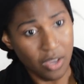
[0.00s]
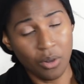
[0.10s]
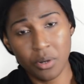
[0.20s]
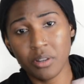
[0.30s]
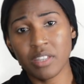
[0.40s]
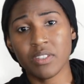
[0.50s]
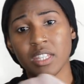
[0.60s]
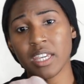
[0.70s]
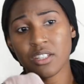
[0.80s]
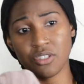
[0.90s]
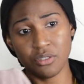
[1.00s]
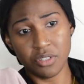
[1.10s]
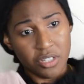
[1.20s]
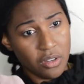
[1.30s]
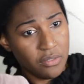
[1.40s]
or even like
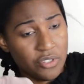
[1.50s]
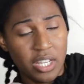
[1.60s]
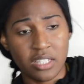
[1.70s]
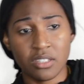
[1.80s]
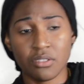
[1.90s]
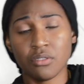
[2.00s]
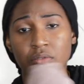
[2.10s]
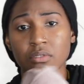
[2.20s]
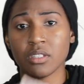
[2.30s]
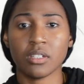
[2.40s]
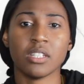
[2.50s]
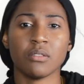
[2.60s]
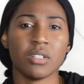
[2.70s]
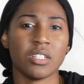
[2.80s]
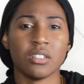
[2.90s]
Jewish code of dress, news. So
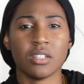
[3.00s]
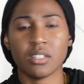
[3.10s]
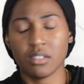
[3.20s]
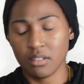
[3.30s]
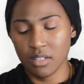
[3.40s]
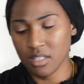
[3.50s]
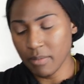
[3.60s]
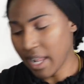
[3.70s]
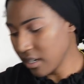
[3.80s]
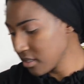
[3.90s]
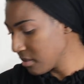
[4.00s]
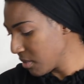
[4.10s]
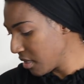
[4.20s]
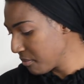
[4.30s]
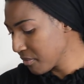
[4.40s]
it just doesn't matter to
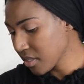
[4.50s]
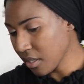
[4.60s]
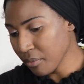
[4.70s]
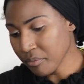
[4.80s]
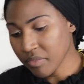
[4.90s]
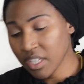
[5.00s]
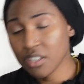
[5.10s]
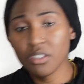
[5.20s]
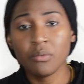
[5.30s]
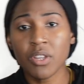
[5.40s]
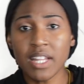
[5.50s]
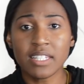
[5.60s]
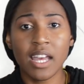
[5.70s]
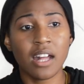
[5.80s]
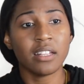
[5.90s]
me. So you can wear that
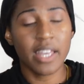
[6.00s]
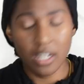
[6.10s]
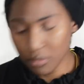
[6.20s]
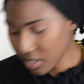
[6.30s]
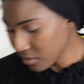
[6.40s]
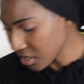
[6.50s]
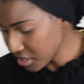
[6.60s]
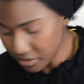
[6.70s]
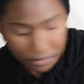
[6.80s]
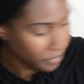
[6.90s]
style any way you want to.